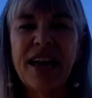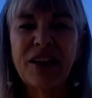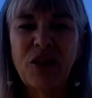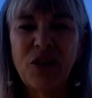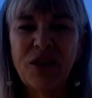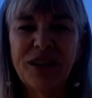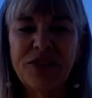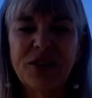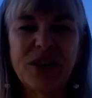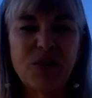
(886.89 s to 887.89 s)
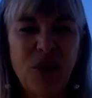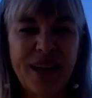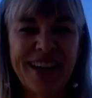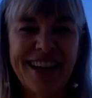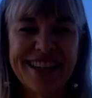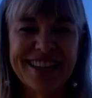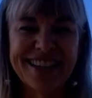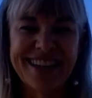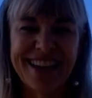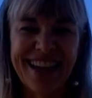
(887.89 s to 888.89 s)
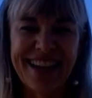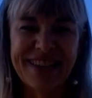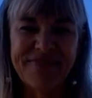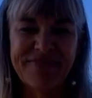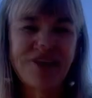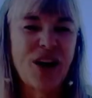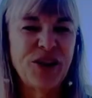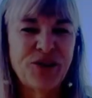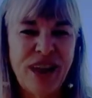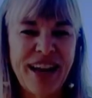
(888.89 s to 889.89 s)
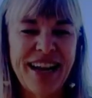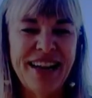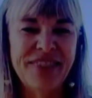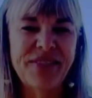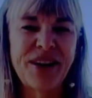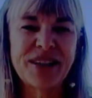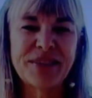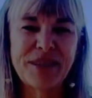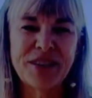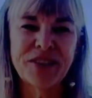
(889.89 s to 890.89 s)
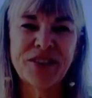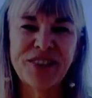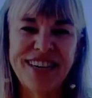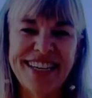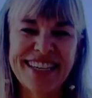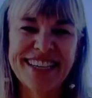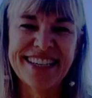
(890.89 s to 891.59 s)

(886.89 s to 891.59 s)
and only doing 1 lesson a day. Are you ready for our special treat?